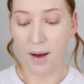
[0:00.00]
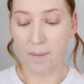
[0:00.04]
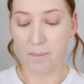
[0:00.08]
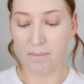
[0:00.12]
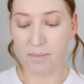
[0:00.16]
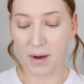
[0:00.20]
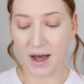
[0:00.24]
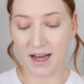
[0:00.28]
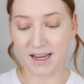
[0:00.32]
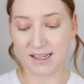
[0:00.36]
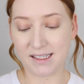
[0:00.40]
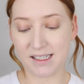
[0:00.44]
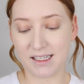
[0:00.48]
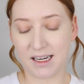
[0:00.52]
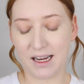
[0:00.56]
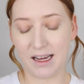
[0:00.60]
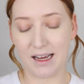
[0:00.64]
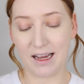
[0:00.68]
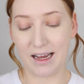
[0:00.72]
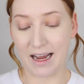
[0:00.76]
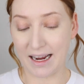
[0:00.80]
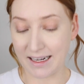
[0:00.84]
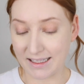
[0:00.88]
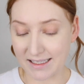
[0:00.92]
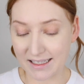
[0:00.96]
but
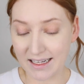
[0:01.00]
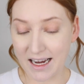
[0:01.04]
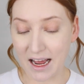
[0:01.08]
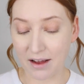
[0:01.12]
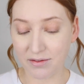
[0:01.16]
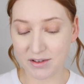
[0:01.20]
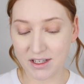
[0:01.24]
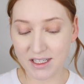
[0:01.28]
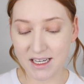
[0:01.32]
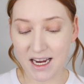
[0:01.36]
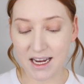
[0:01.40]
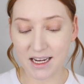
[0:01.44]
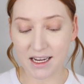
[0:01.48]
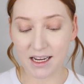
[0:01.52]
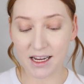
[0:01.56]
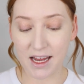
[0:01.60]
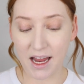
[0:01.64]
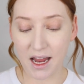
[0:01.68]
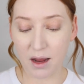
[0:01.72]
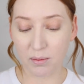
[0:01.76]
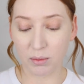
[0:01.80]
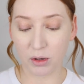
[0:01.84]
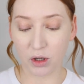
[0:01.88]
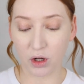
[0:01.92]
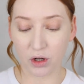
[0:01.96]
I did have to take a
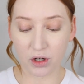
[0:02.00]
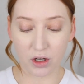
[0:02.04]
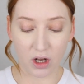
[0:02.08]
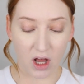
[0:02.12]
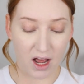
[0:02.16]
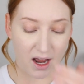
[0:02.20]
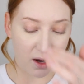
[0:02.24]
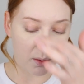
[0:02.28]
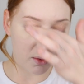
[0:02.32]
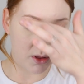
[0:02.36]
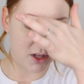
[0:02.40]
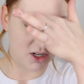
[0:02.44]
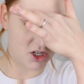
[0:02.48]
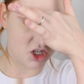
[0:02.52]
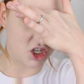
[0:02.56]
gamble online with the